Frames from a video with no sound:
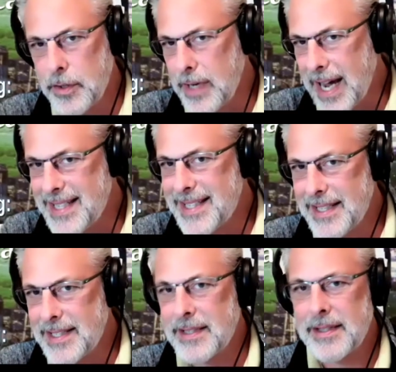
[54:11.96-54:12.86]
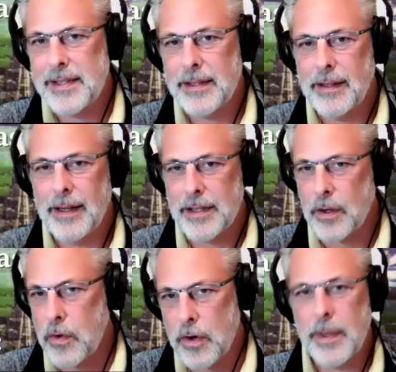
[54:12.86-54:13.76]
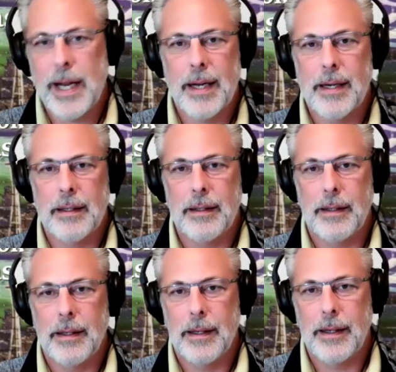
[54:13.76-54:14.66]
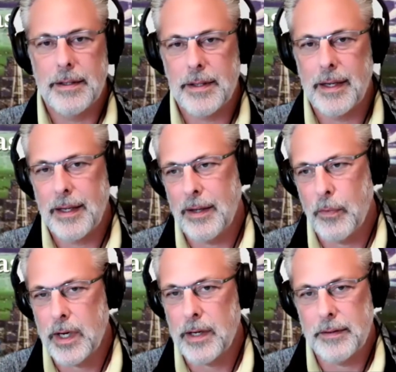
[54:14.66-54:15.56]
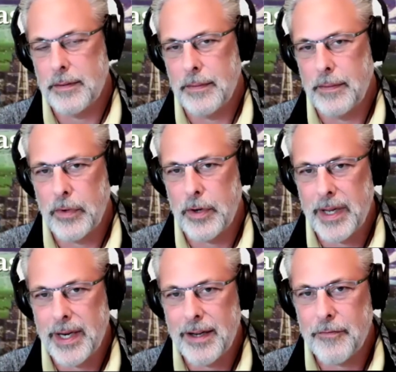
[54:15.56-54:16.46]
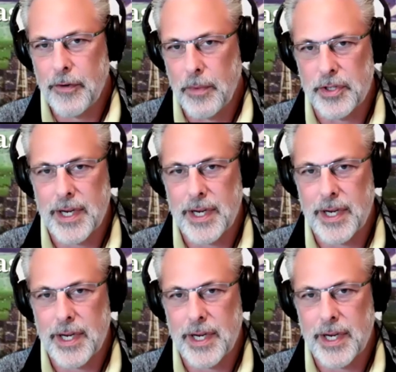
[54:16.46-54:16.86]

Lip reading: 9 seasons as a quarterback, it would have been it for most